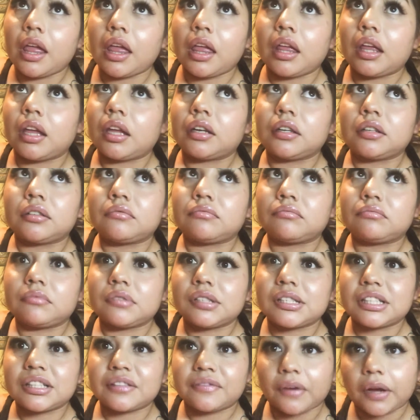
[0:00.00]
and
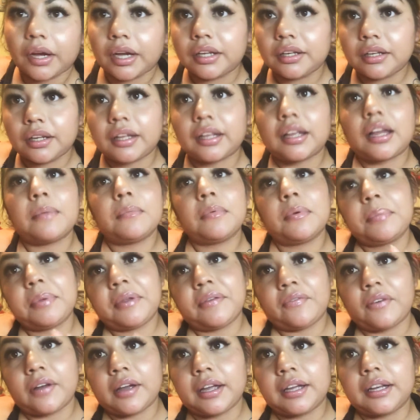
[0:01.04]
it's fine. Like, I'm going to be
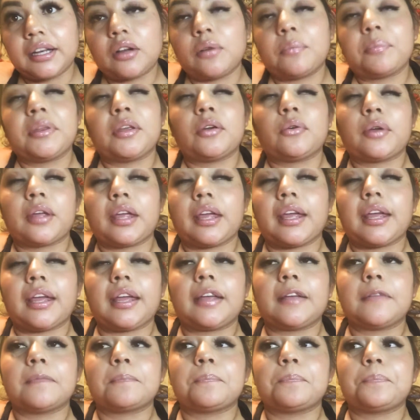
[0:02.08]
fine. I'll be
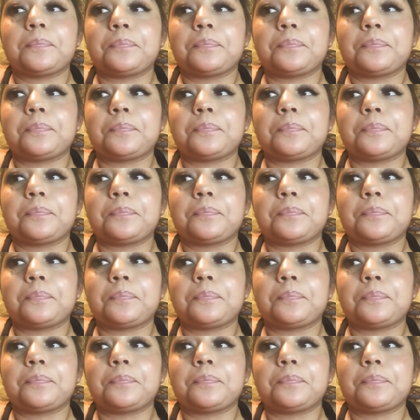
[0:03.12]
okay.